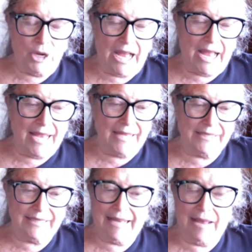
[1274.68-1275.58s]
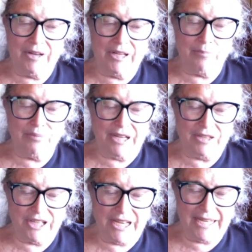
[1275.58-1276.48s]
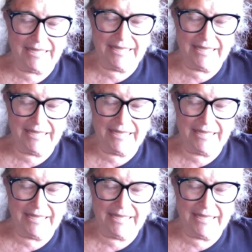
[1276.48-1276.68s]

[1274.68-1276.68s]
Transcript: I set out on a project,